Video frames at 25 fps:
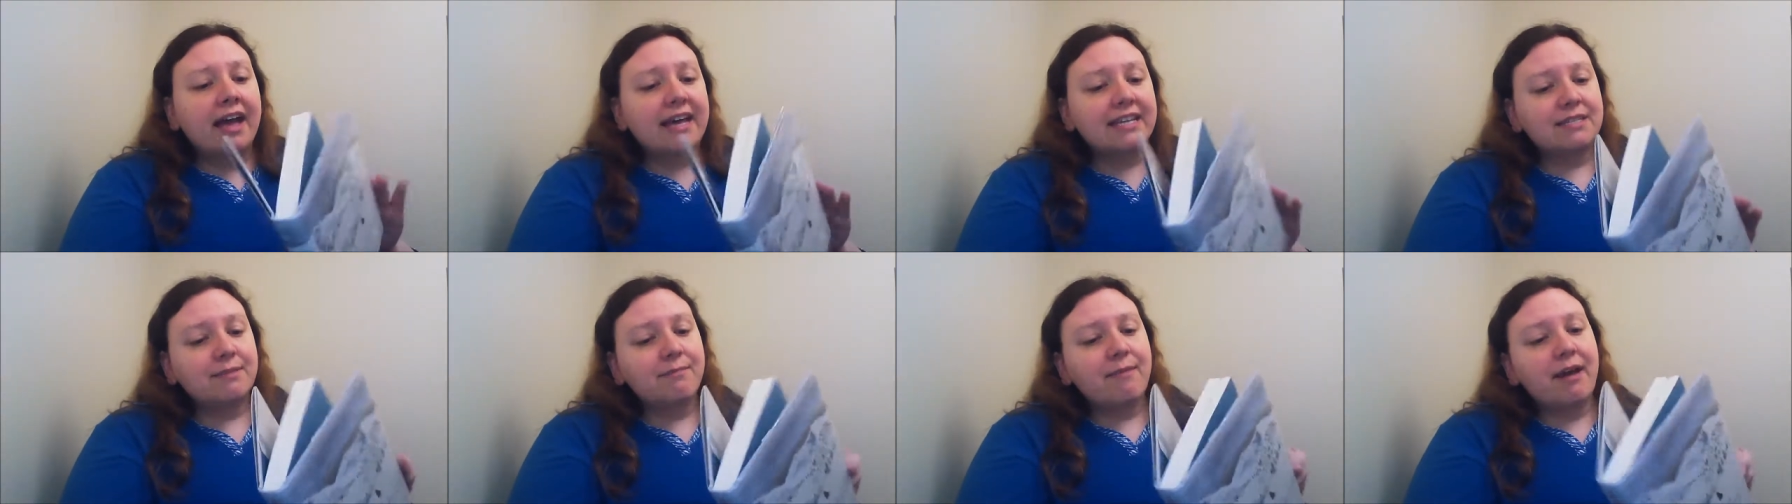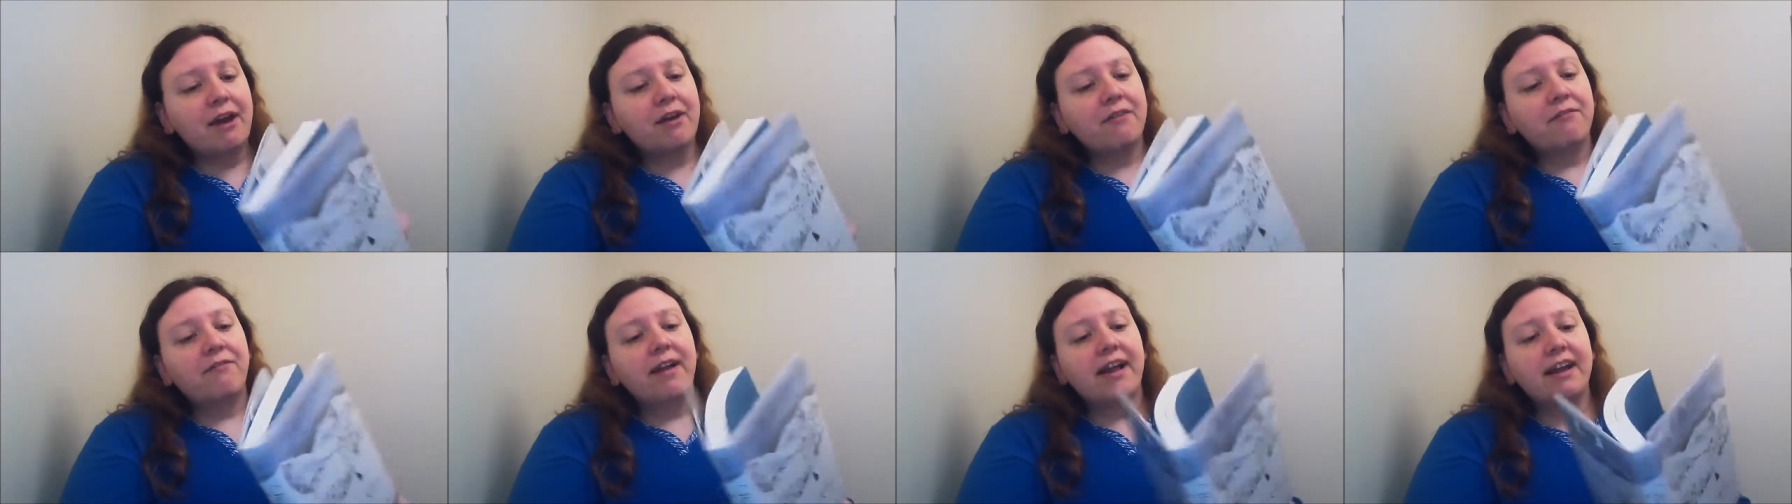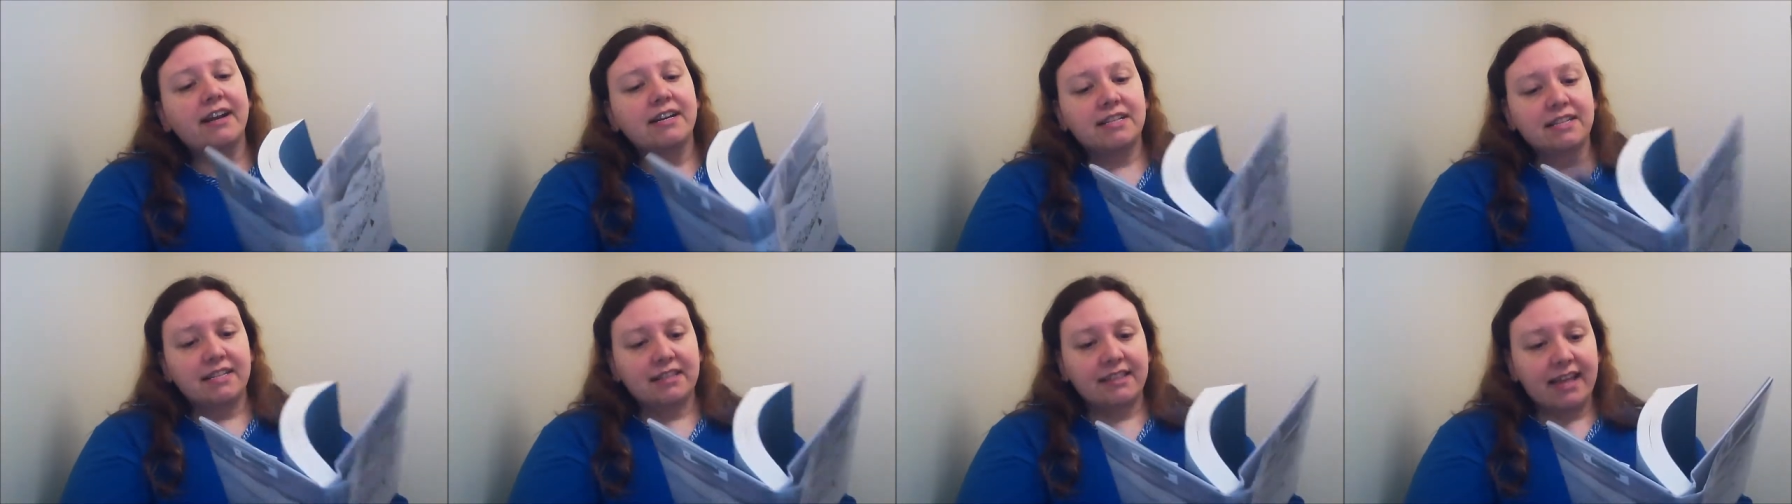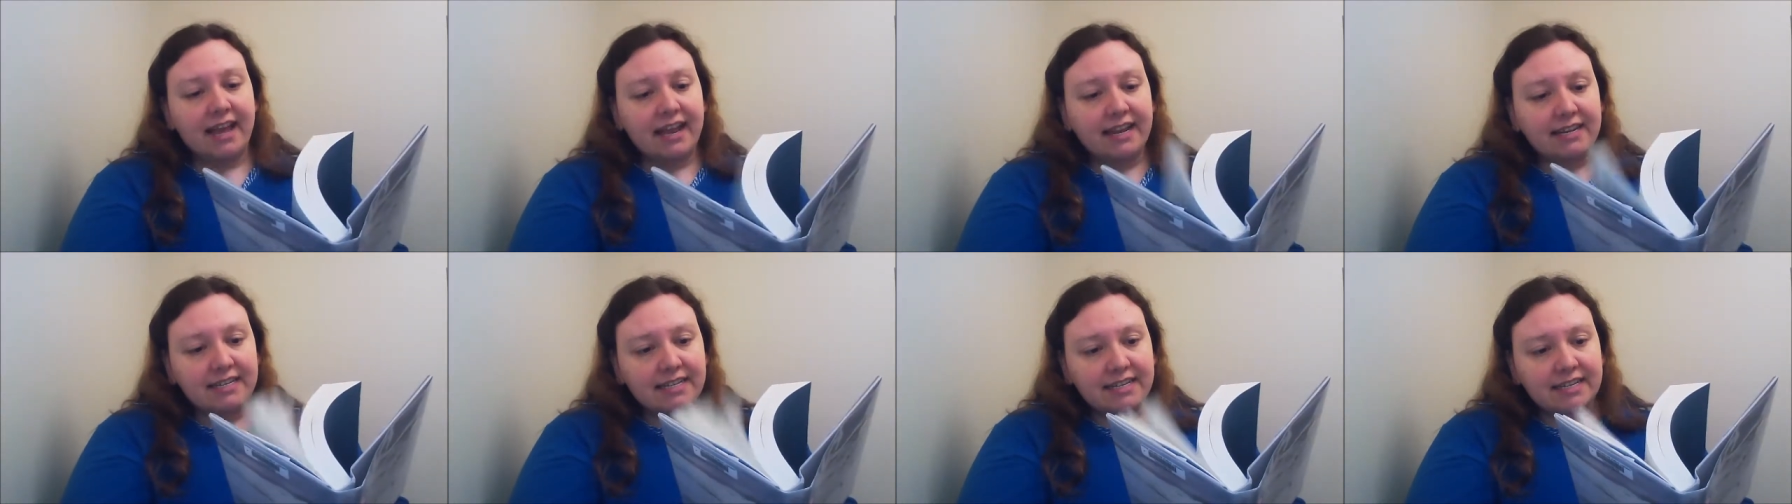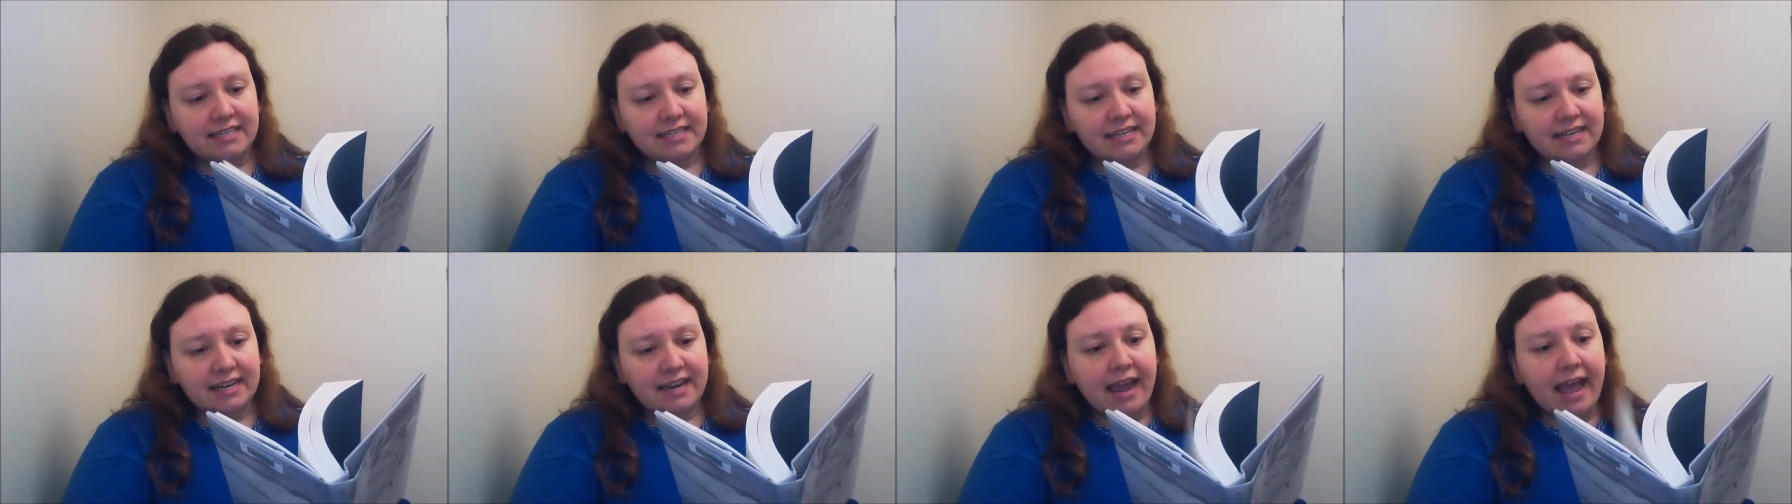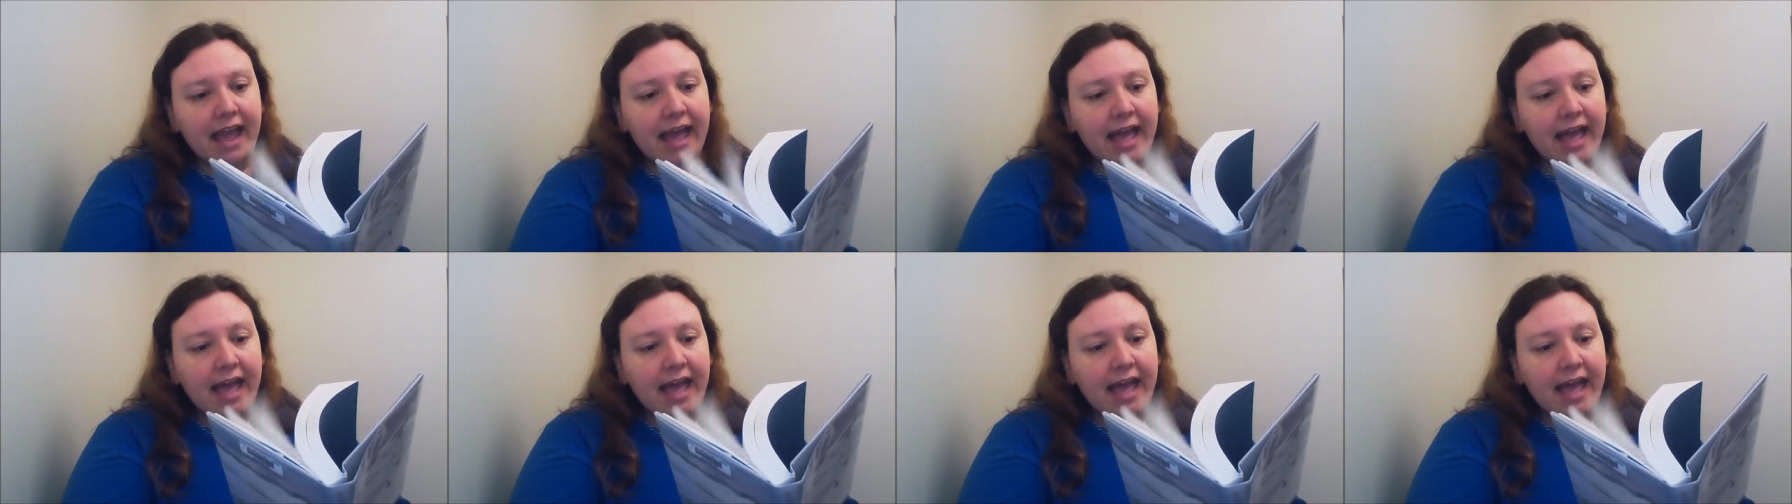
As a matter of fact, that doesn't